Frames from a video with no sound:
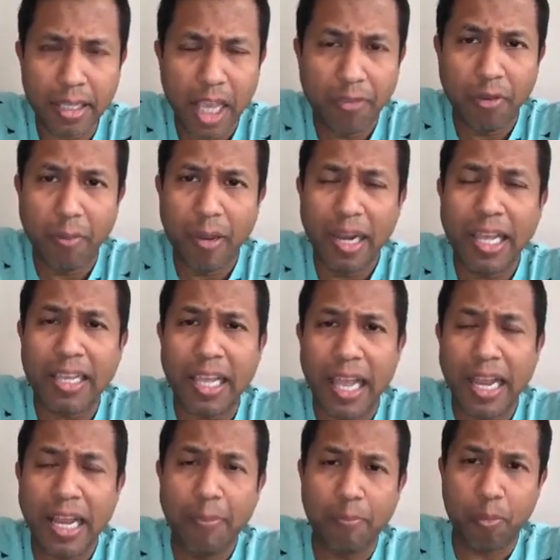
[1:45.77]
If you believe
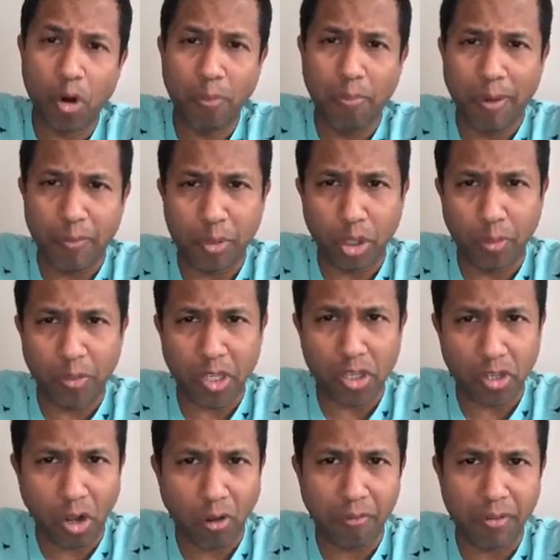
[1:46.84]
any problem should be
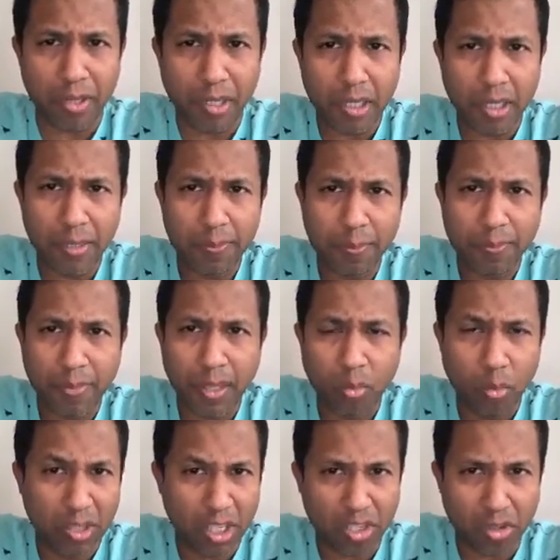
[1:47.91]
solved
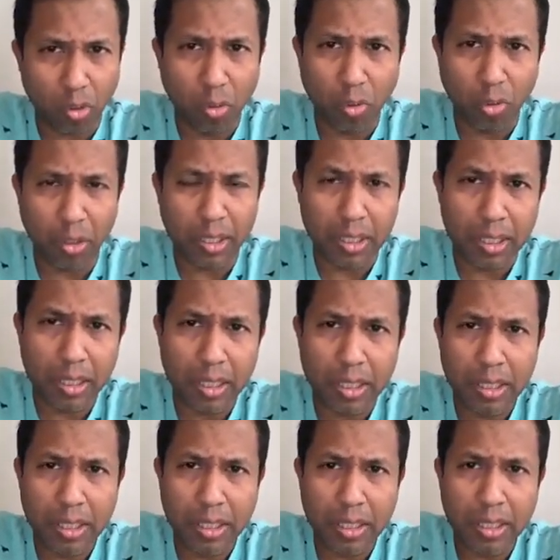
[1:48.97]
with a sword,
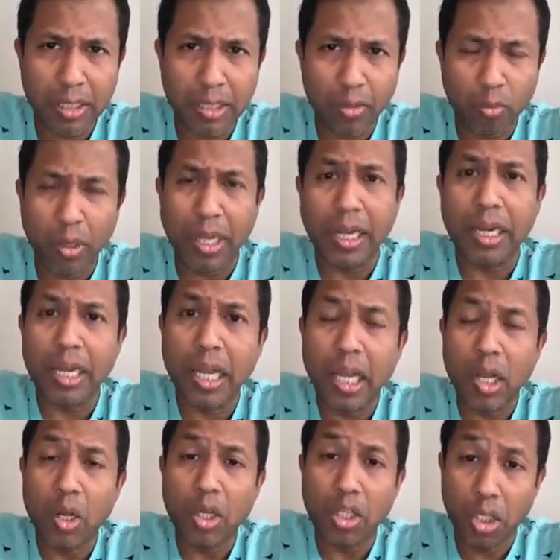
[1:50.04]

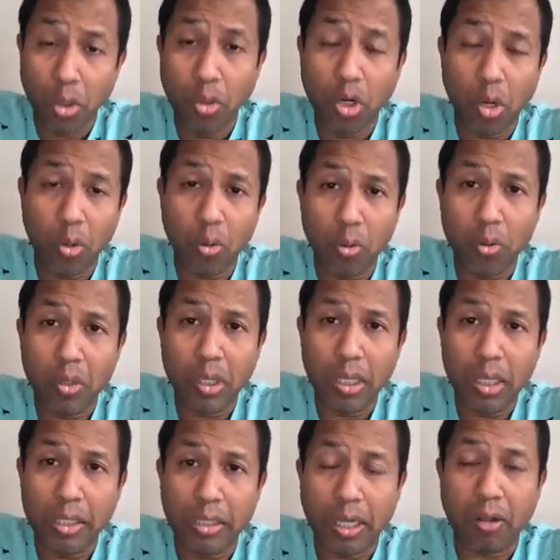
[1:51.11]
when you know
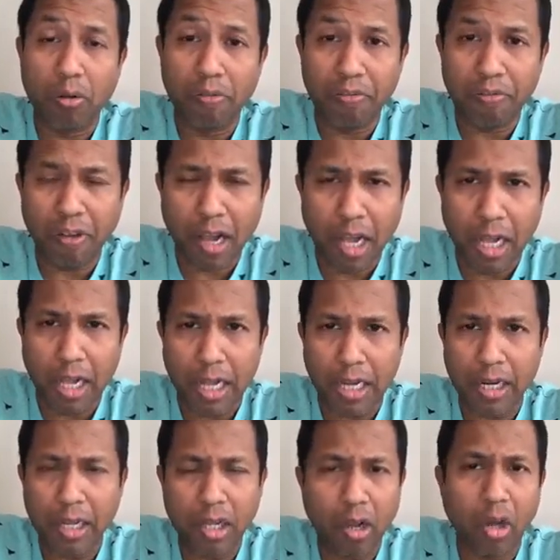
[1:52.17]
the
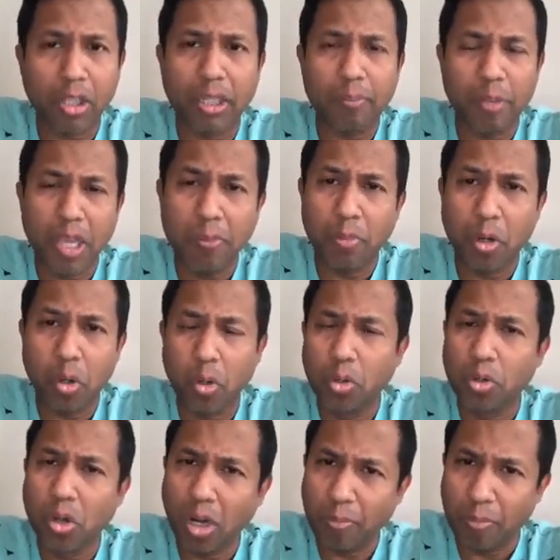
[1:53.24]
kuffar or the people who
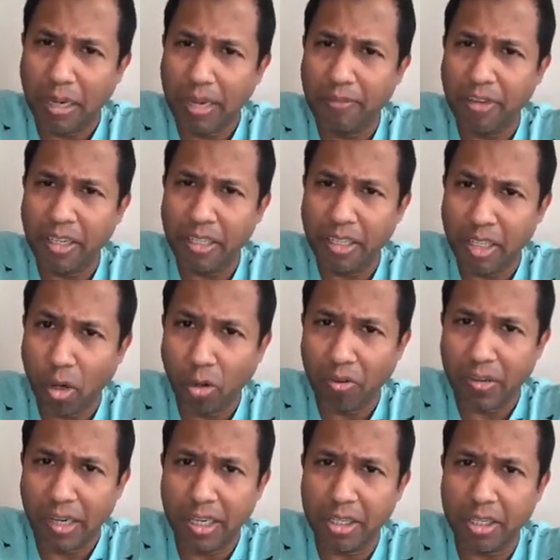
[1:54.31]
do not believe in your
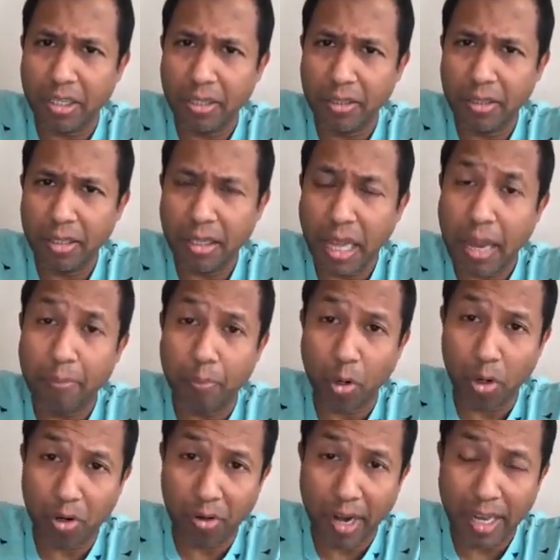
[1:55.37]
religion and
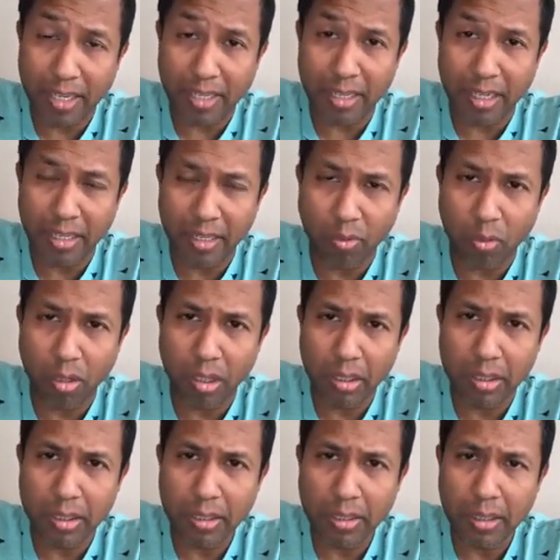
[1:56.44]
progress in the
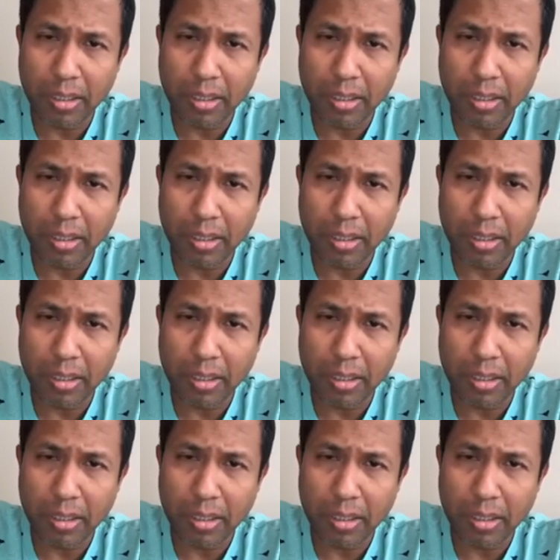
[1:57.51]
world,